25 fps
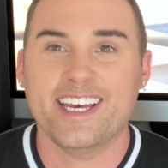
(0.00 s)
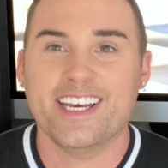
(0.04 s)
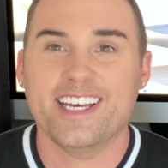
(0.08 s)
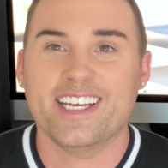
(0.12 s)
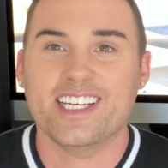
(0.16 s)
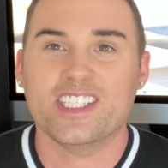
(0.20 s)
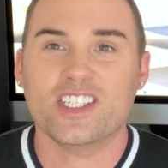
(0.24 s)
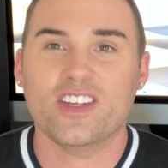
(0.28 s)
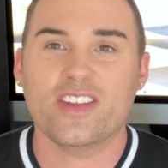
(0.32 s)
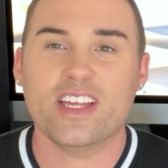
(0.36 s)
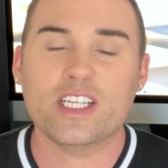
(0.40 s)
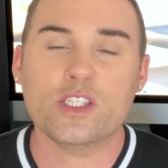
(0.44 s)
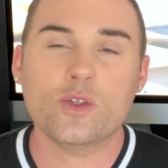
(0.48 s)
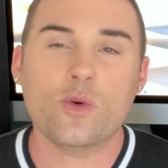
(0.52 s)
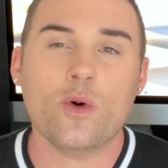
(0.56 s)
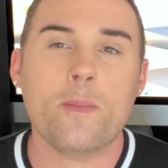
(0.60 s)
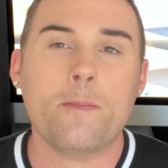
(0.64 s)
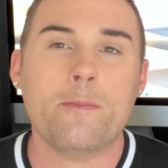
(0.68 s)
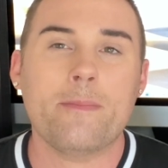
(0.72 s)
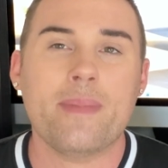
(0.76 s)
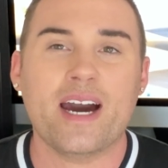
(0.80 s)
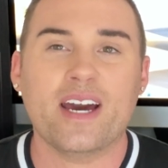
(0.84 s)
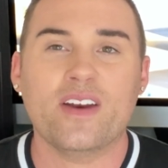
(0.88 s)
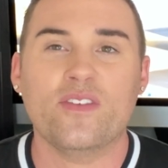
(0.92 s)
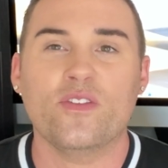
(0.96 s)
So that's what
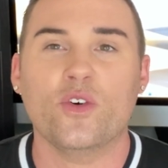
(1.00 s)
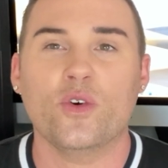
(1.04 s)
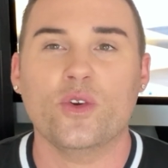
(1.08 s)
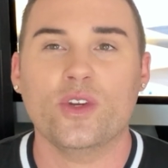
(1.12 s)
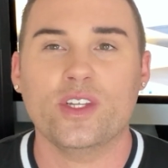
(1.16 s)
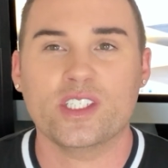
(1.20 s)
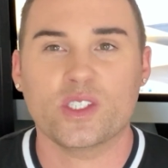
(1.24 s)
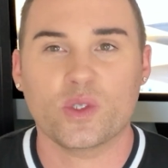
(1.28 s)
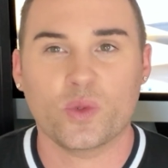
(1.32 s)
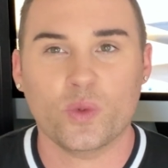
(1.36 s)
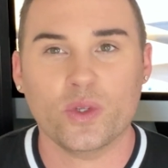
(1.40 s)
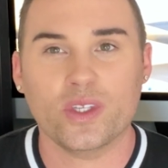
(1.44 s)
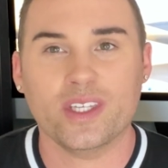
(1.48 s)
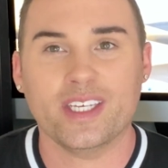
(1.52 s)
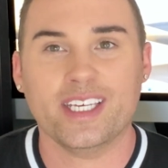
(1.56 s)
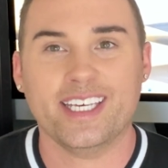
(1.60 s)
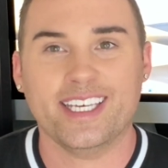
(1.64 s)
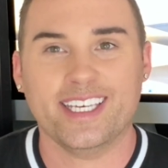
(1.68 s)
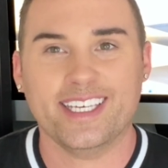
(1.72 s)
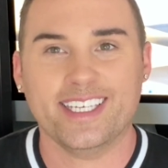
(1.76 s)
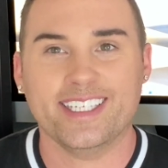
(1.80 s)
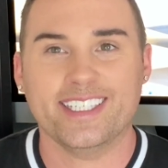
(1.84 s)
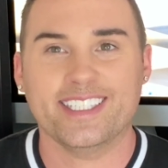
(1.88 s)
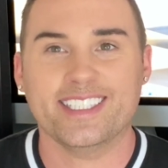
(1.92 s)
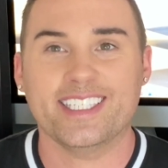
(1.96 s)
mindfulness really
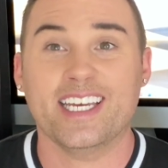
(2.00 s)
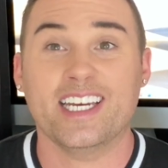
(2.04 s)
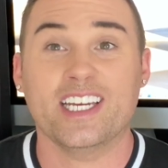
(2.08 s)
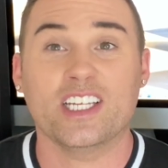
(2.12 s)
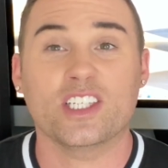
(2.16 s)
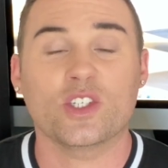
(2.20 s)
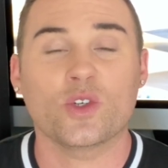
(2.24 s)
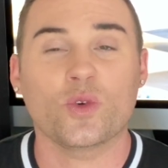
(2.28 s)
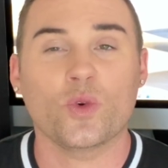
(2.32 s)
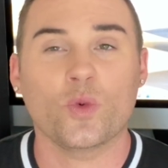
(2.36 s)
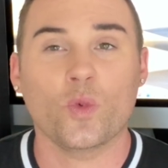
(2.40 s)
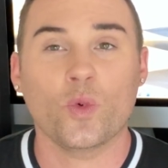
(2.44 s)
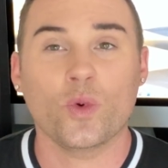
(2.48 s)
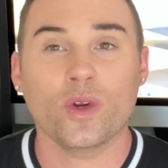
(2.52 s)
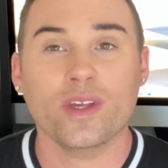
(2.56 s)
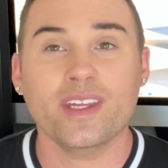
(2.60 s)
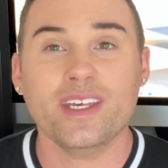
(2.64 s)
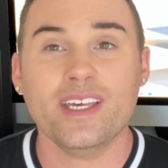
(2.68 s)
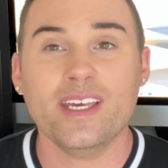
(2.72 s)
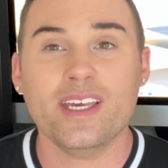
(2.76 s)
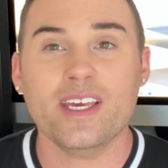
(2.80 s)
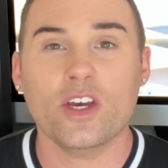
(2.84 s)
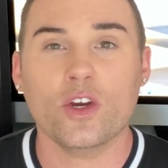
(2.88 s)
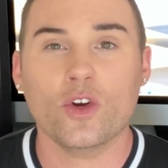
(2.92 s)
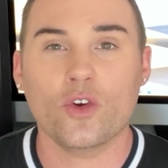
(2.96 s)
is. And it's a
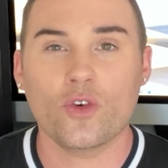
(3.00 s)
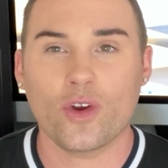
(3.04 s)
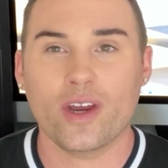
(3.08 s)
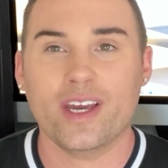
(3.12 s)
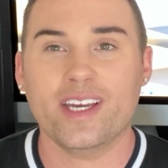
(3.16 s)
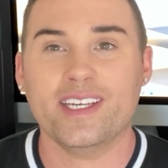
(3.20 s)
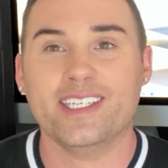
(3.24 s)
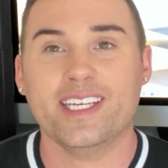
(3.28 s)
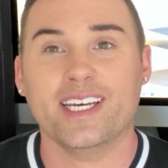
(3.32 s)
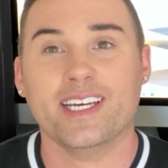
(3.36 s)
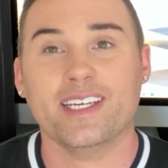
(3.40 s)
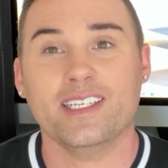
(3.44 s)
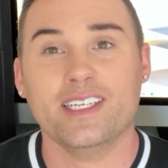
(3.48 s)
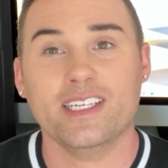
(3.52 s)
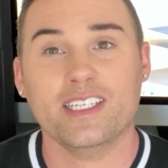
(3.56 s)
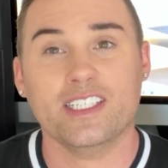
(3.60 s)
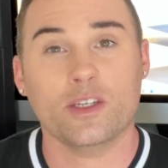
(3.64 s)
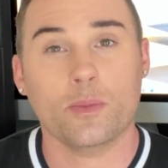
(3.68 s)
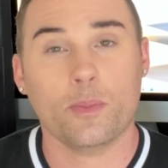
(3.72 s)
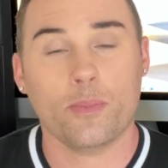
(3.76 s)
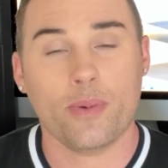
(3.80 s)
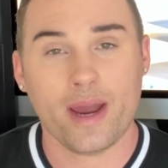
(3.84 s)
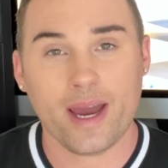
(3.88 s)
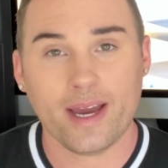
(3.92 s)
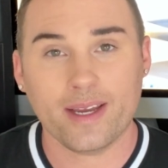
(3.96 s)
really great technique to
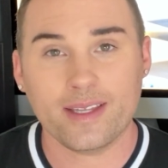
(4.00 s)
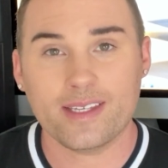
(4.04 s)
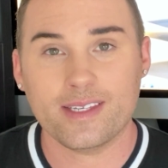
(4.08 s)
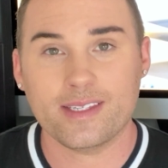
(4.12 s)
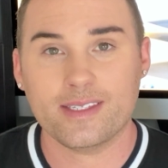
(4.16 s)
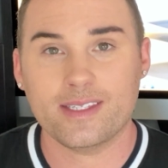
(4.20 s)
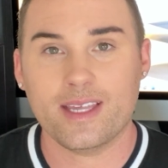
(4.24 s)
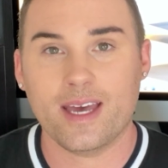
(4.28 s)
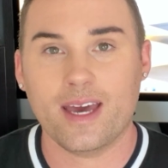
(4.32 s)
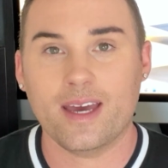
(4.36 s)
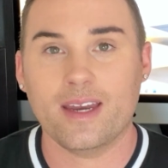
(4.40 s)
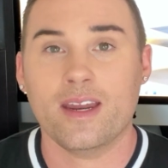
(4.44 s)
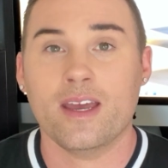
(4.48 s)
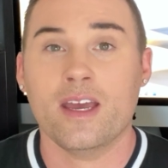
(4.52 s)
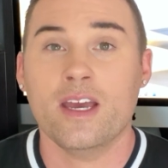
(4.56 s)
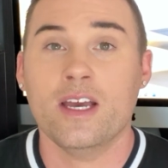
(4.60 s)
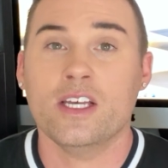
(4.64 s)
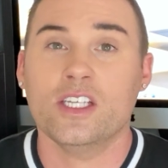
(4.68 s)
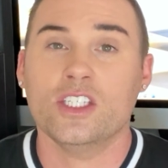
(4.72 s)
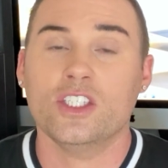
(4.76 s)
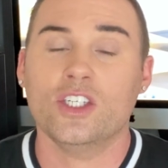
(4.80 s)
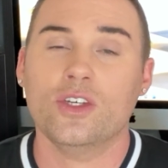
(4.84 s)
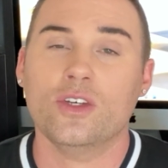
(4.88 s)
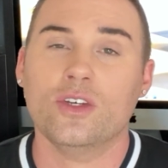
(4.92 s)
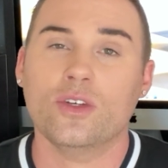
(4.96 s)
practice that
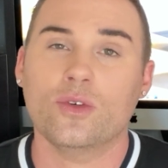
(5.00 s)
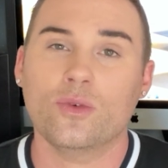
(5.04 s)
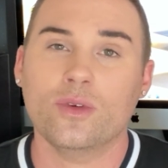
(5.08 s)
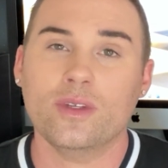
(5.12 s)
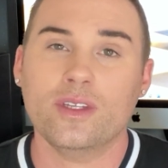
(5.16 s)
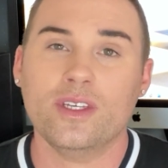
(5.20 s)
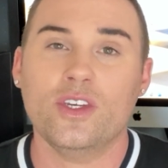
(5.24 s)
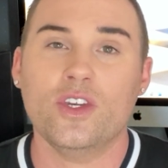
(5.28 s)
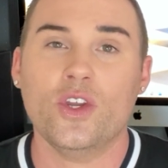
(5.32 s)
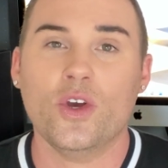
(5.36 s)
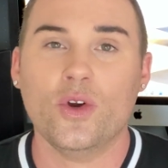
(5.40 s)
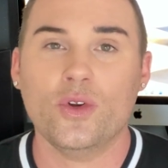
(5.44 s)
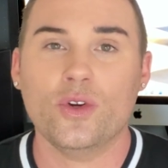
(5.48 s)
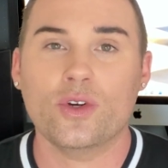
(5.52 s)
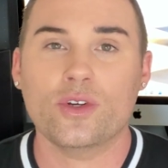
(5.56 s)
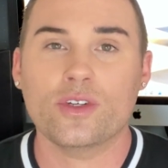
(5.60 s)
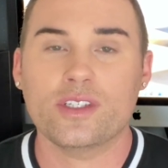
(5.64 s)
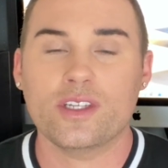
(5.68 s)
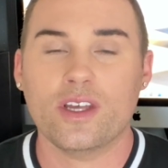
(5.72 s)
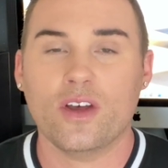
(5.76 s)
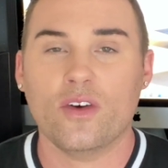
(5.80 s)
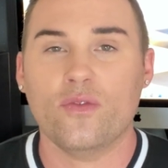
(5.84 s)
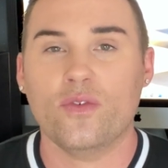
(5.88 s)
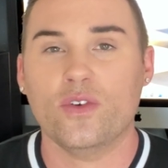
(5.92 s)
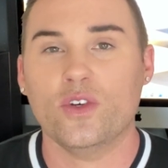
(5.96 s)
so you can really know
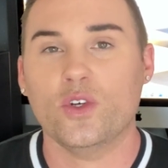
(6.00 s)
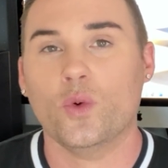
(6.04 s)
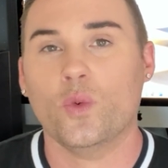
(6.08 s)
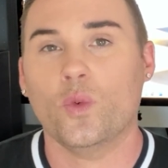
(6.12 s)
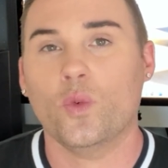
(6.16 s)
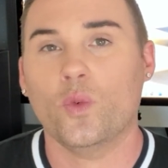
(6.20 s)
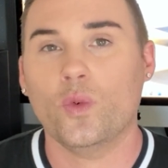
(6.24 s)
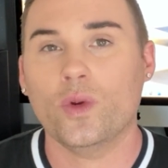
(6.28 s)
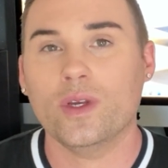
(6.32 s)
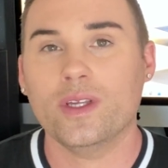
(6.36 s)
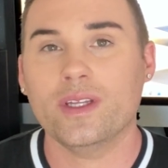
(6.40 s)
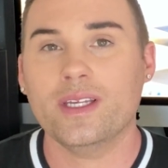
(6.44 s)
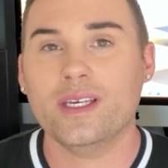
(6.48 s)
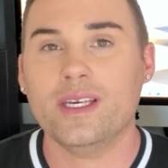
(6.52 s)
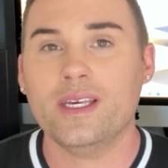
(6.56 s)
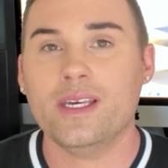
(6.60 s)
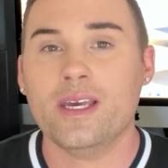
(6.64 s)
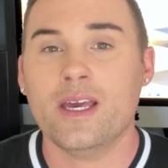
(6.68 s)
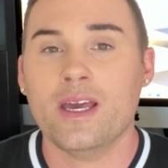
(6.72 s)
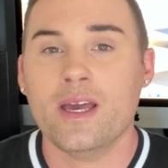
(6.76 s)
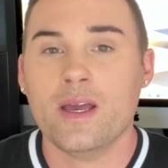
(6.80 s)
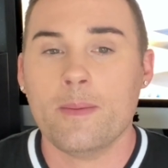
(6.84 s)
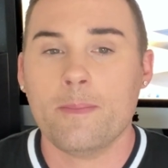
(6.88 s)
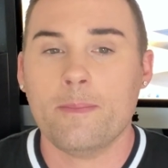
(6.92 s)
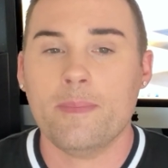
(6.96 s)
yourself and to really
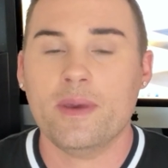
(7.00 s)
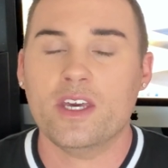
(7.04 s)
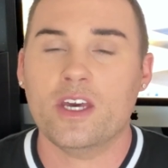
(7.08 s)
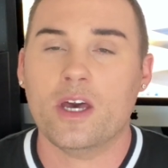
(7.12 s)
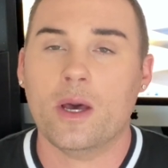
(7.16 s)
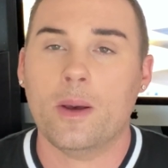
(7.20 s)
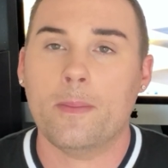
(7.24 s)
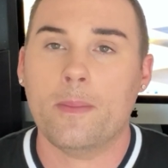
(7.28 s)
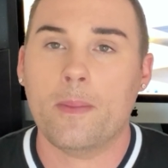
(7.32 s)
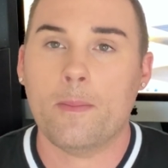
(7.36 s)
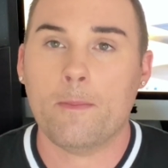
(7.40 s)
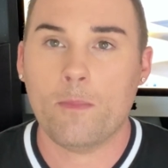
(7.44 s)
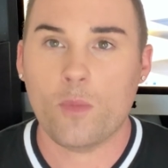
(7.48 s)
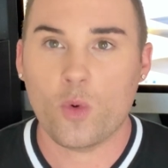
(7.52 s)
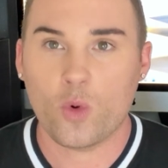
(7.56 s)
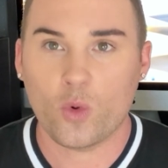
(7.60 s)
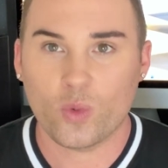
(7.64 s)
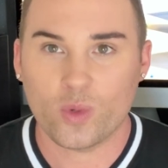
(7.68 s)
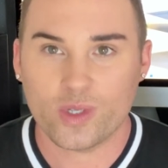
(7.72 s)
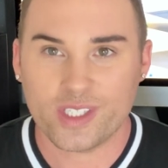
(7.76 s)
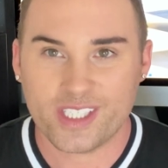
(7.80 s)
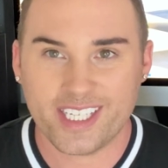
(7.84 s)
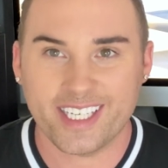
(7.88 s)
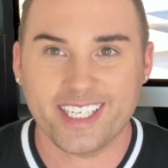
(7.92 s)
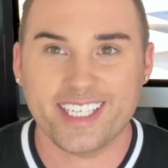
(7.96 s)
become more
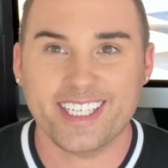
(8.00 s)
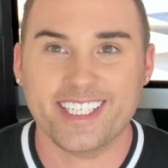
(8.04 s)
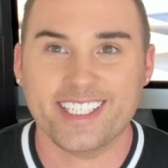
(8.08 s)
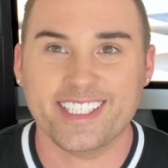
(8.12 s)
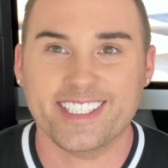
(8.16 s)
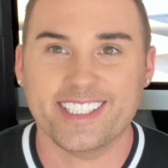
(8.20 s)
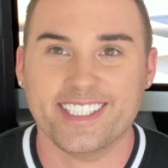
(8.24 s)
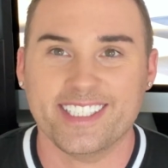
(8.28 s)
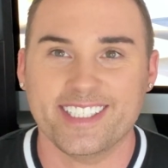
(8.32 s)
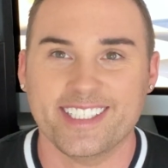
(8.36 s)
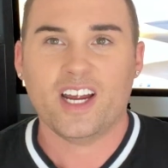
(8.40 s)
resilient.